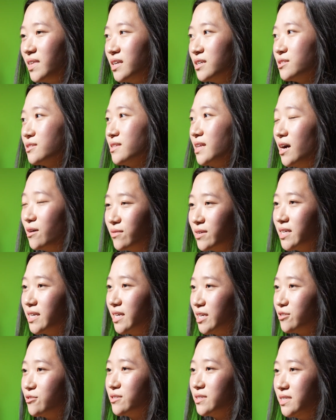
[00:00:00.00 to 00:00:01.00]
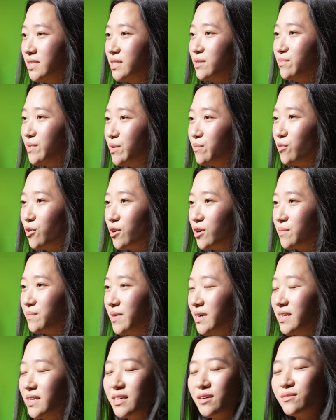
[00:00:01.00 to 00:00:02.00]
so that really interested me more.
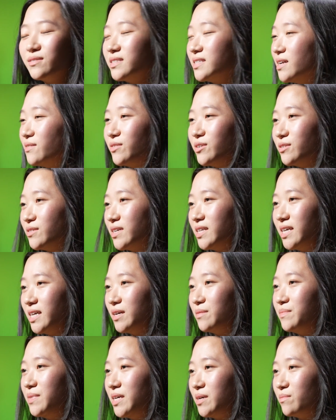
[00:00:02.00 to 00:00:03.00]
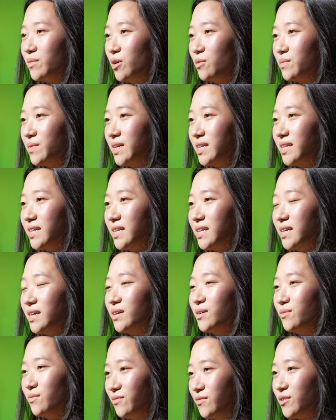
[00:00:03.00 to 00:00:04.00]
But there was never really a big moment
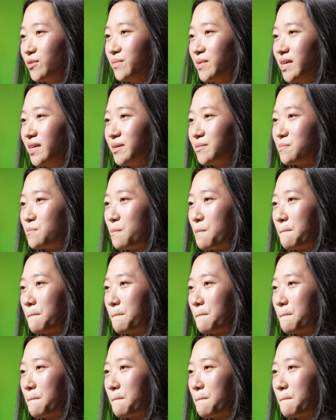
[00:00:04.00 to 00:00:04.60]
for me.